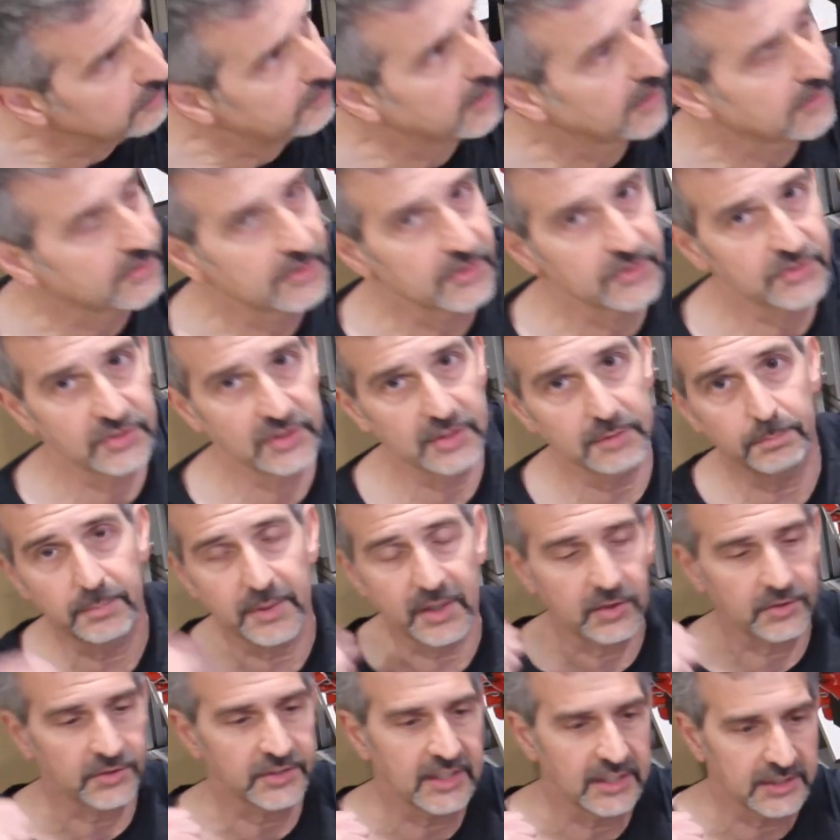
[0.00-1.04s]
you've got the seat
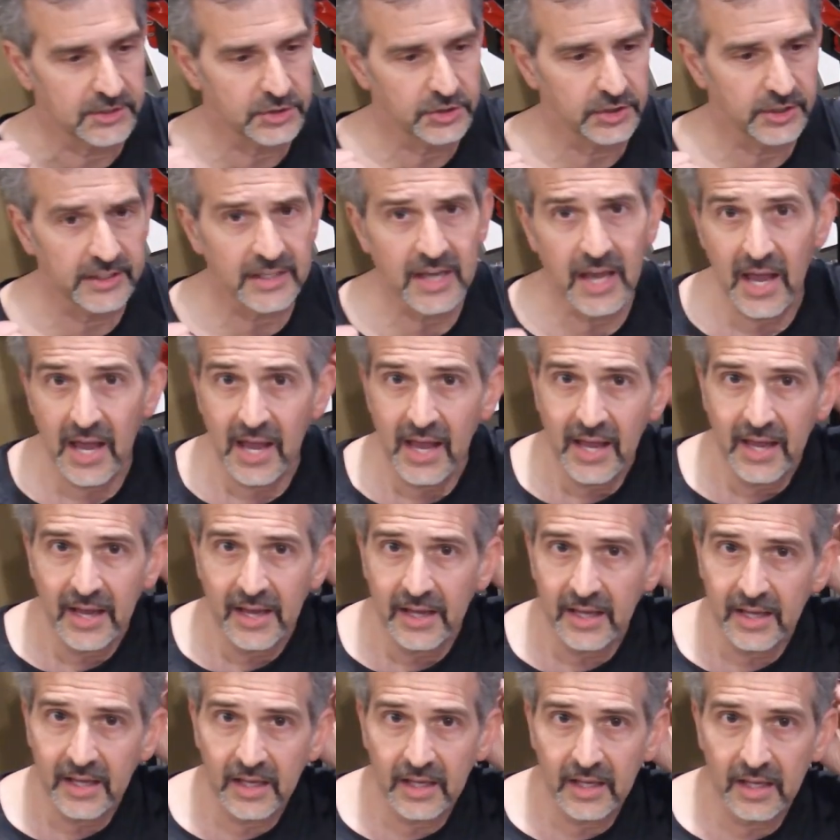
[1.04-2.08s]
belt tensioning,
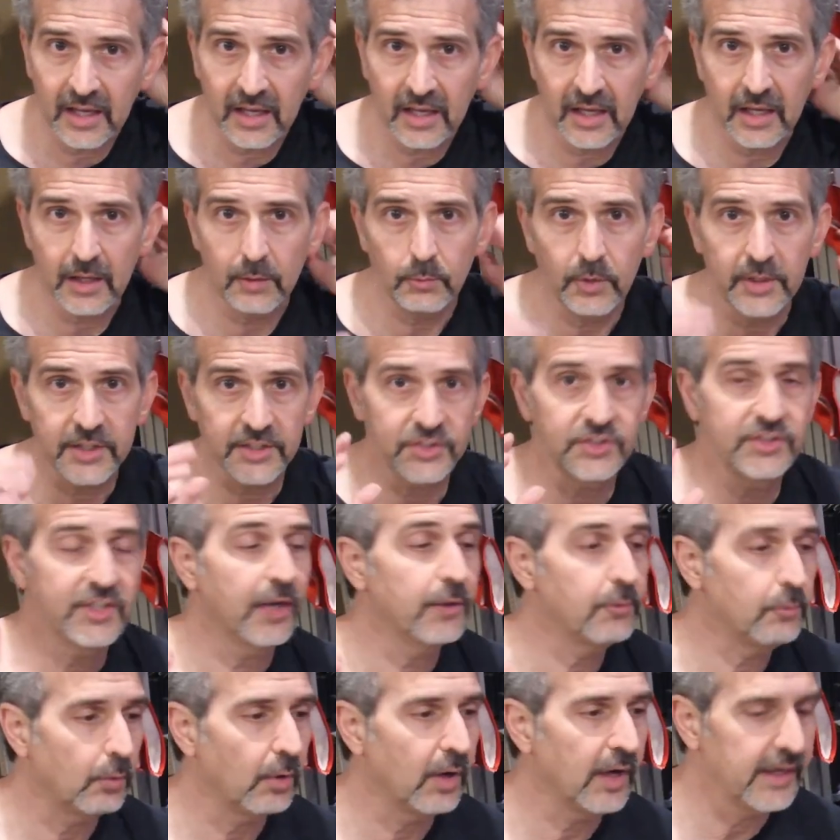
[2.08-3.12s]
and when it's
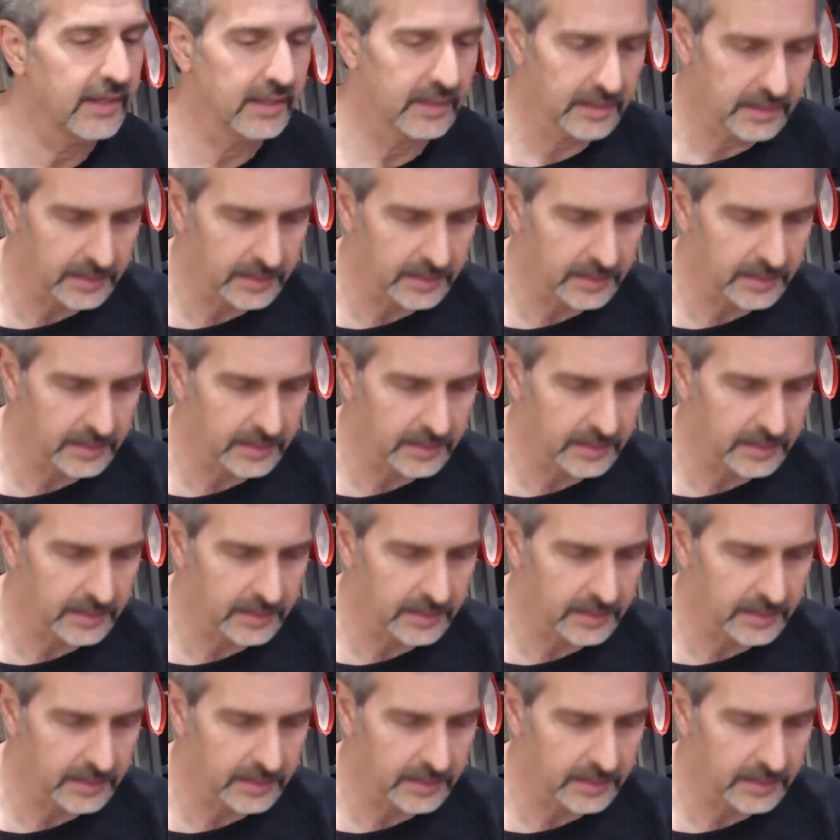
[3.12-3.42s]
done right,